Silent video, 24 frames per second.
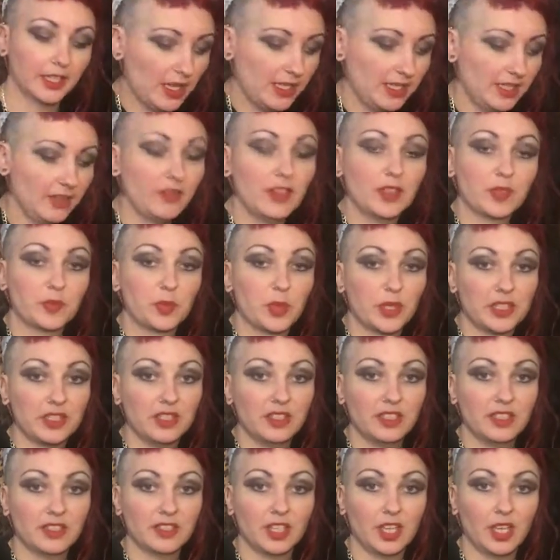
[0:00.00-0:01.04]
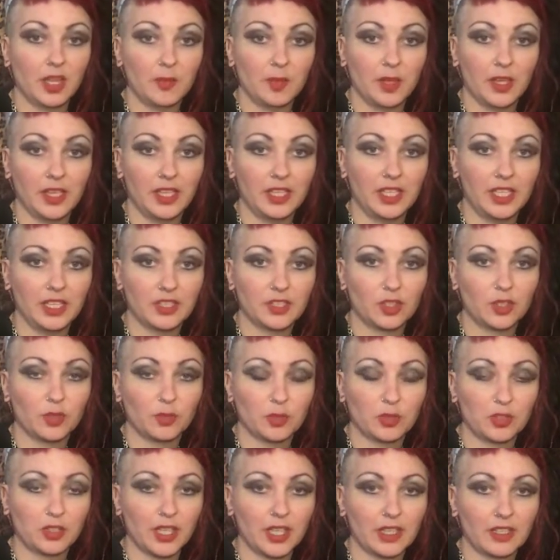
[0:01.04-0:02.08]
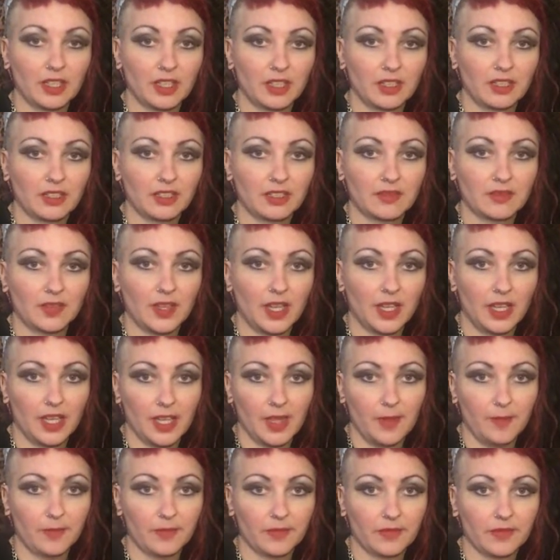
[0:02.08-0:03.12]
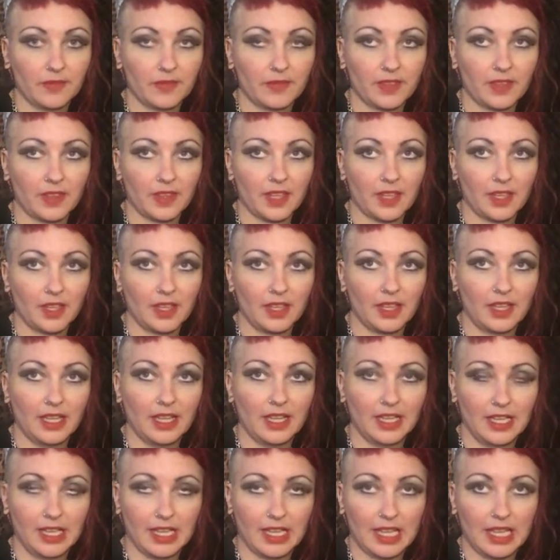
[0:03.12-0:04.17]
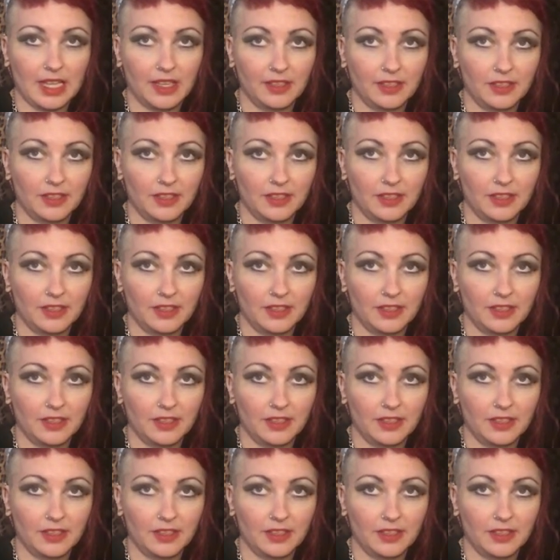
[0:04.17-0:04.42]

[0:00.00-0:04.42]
If it's Pretty Disturbia, you need to double check that there's um, a hand